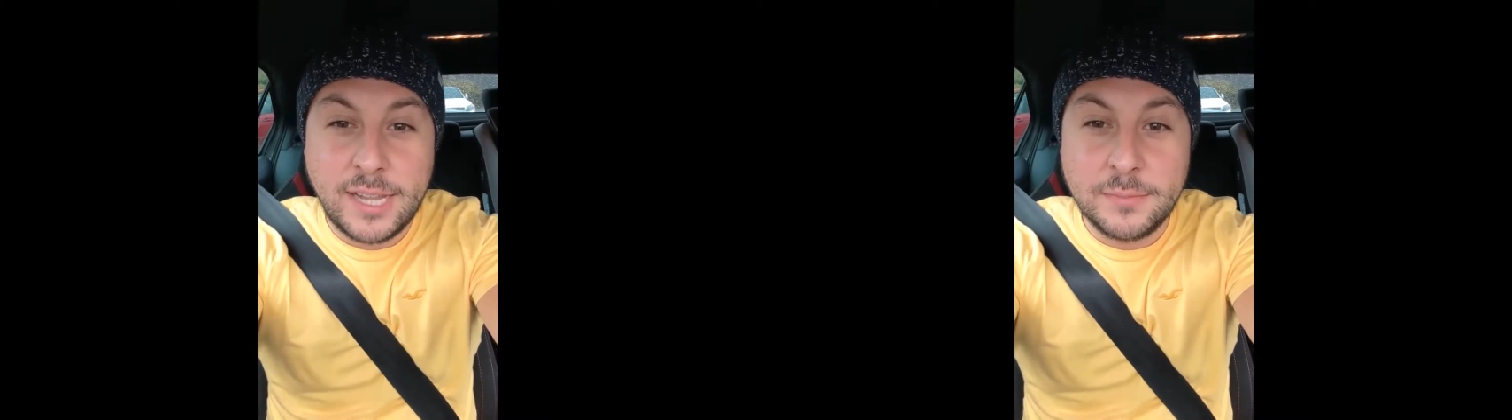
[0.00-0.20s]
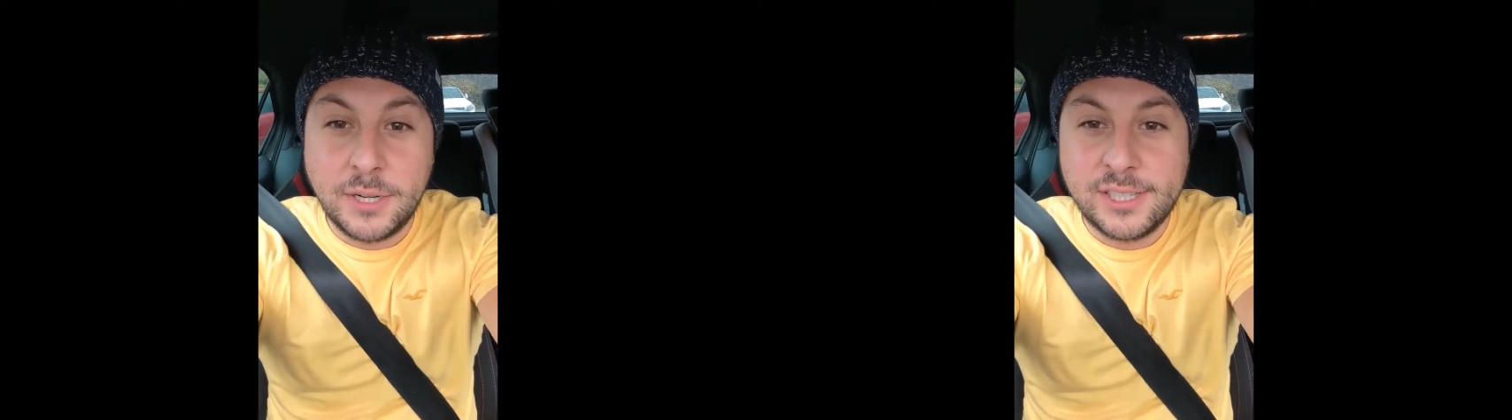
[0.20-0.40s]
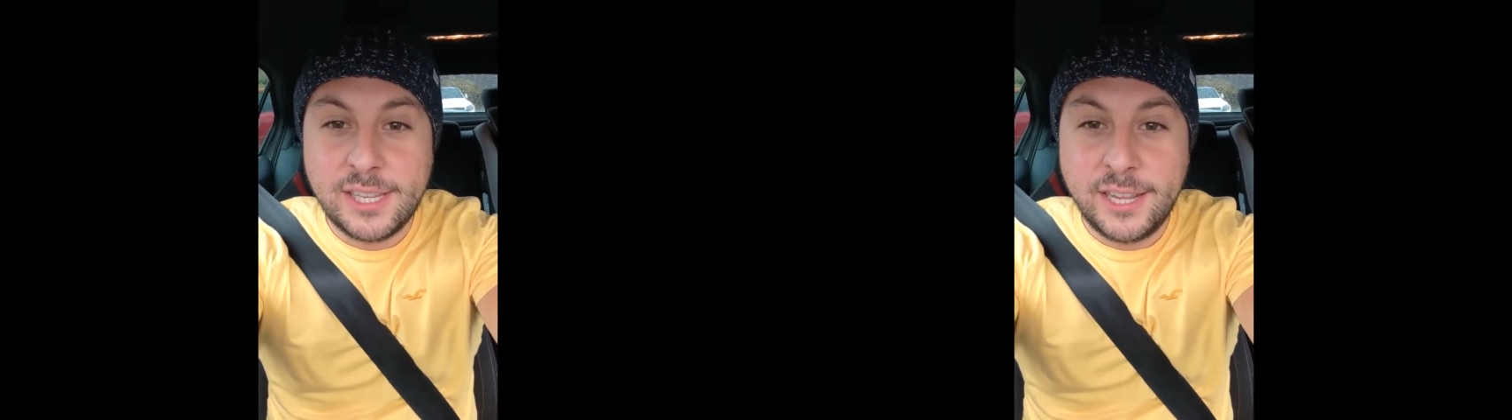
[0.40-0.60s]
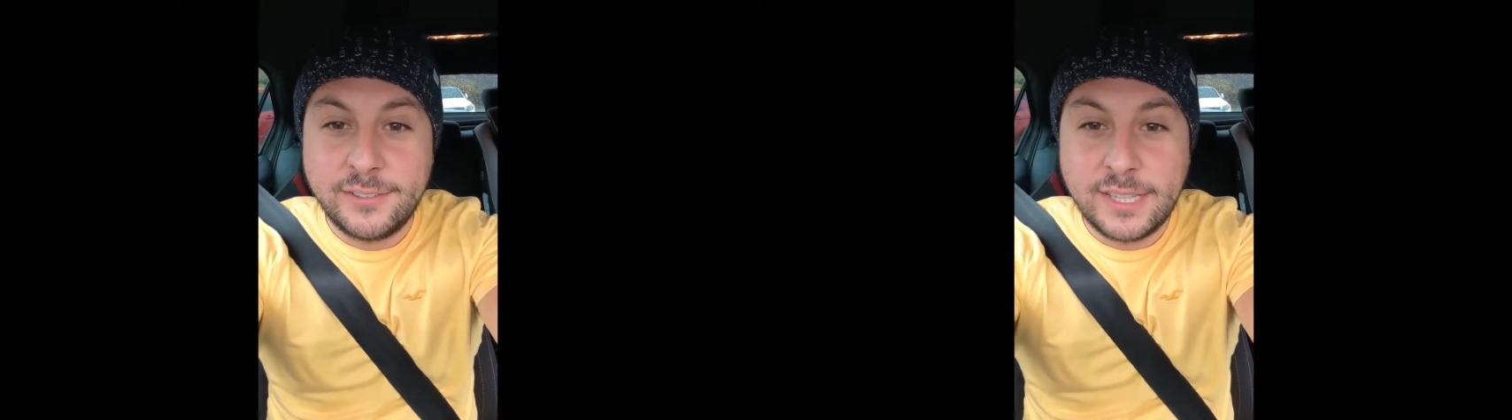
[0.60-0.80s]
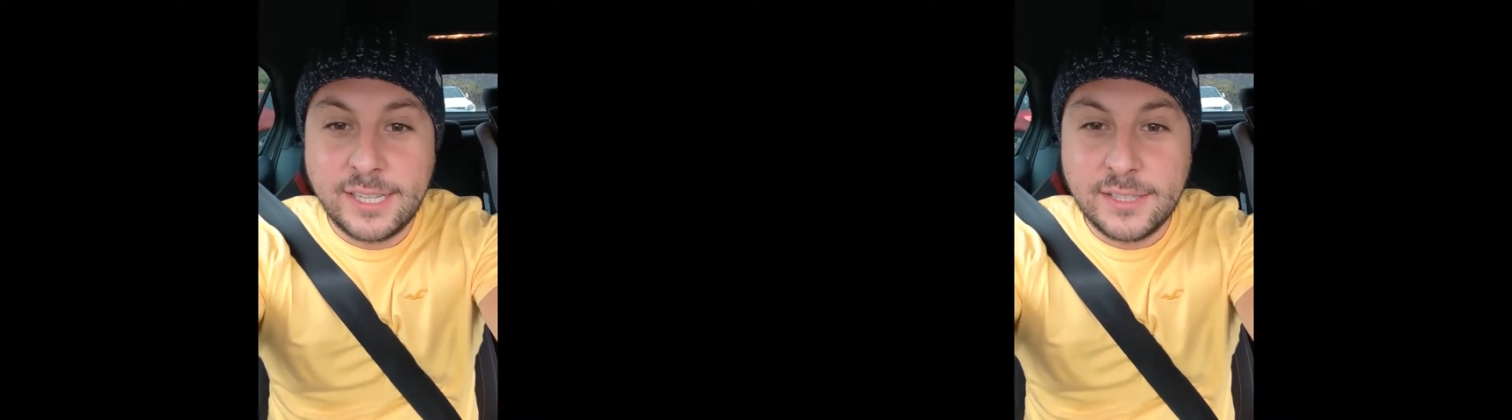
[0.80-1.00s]
as much
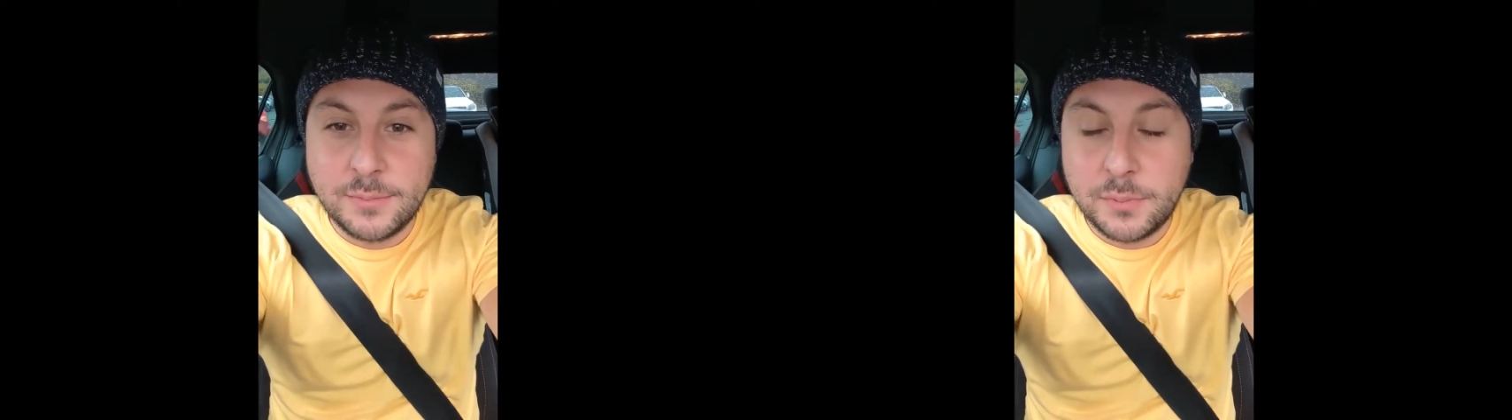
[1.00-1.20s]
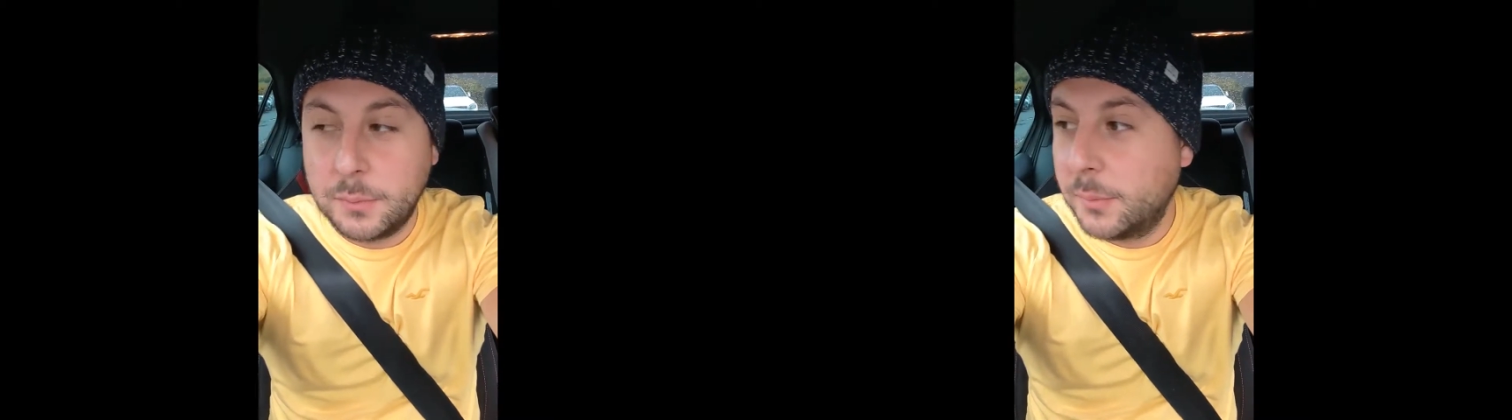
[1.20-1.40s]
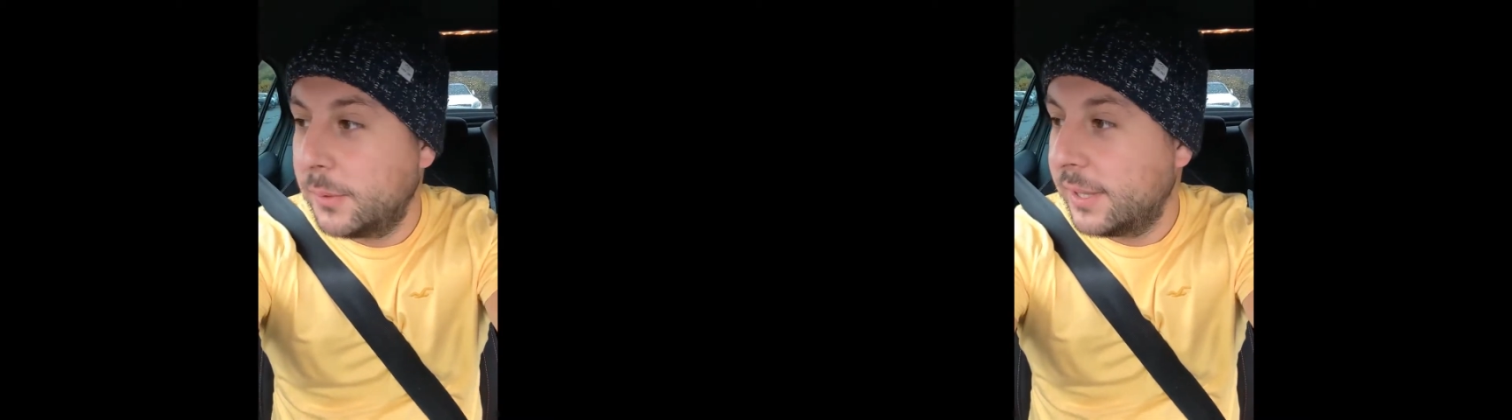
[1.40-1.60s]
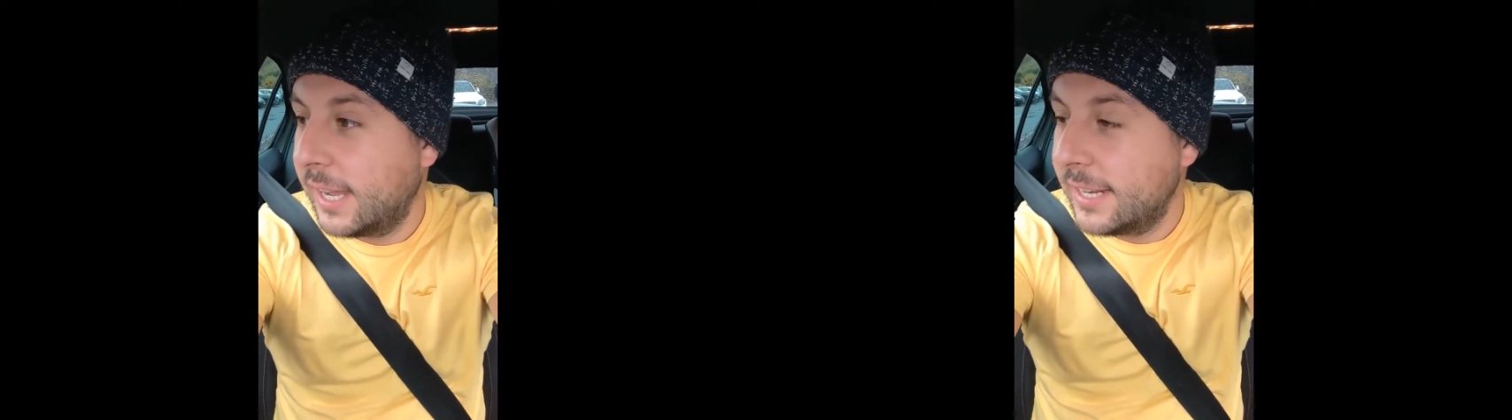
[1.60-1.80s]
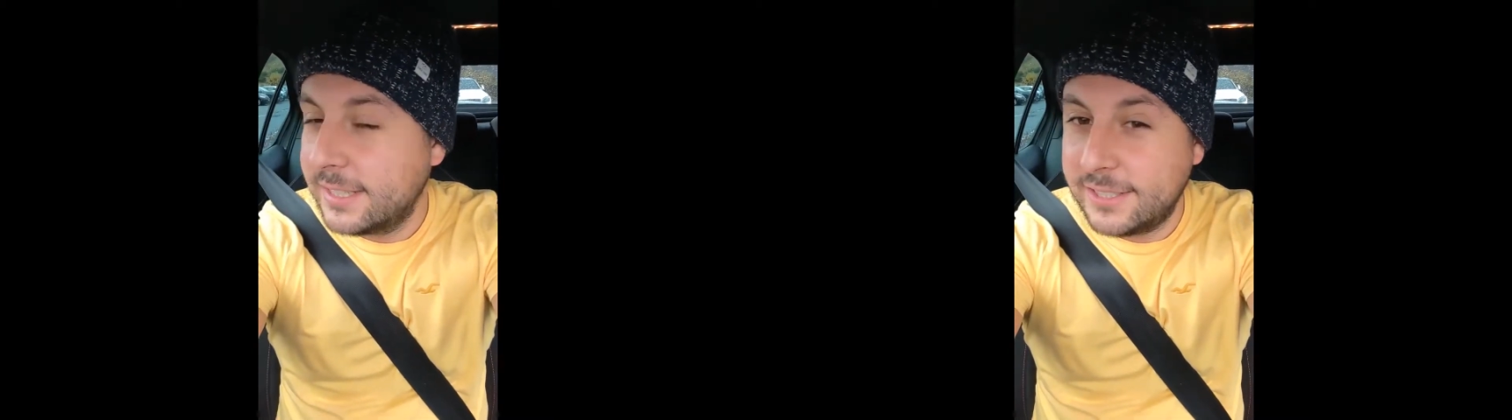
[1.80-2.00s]
left as probably they
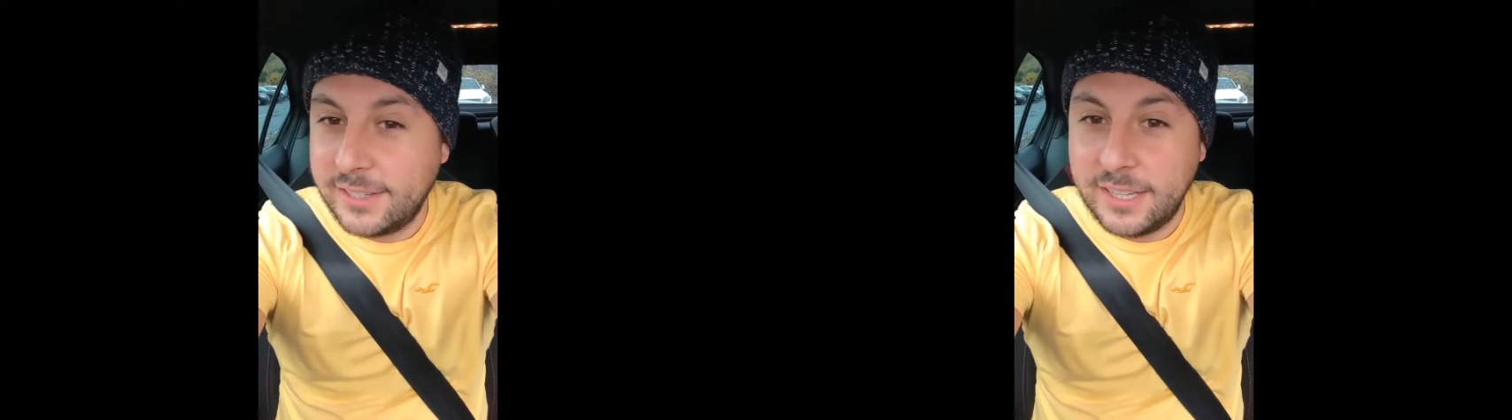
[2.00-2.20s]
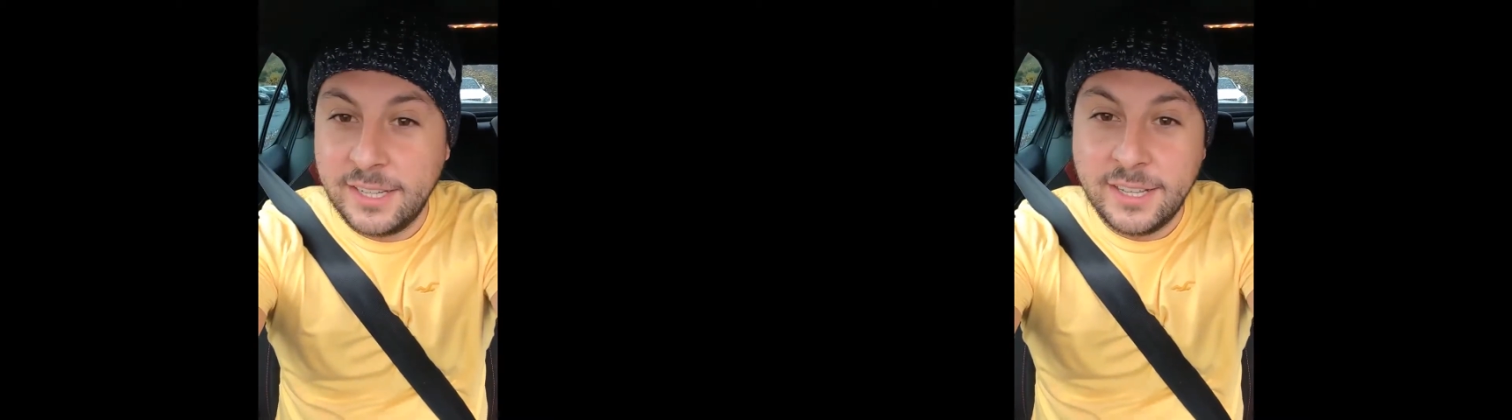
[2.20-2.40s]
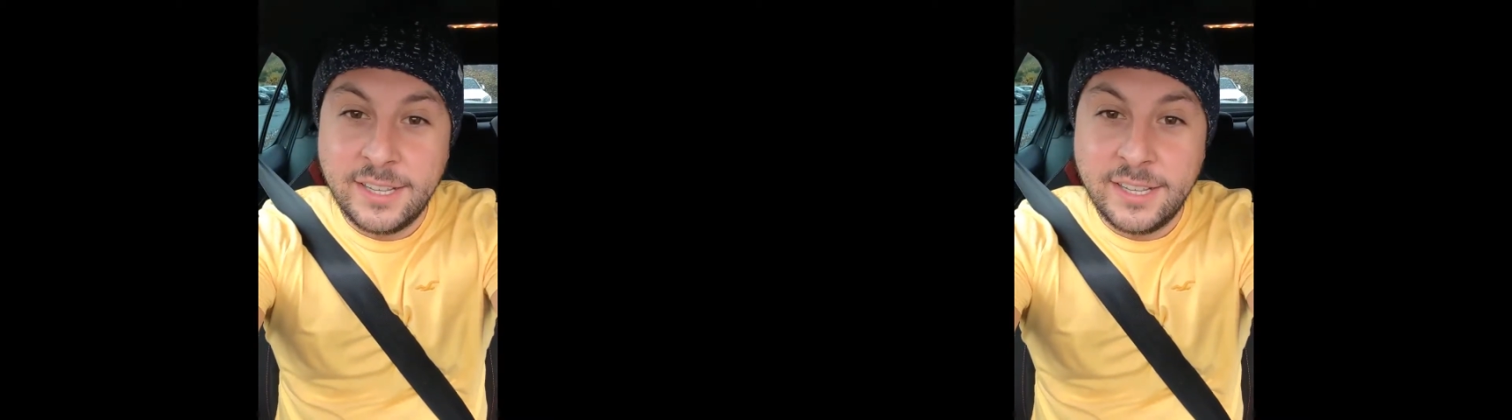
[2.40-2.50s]
had yesterday.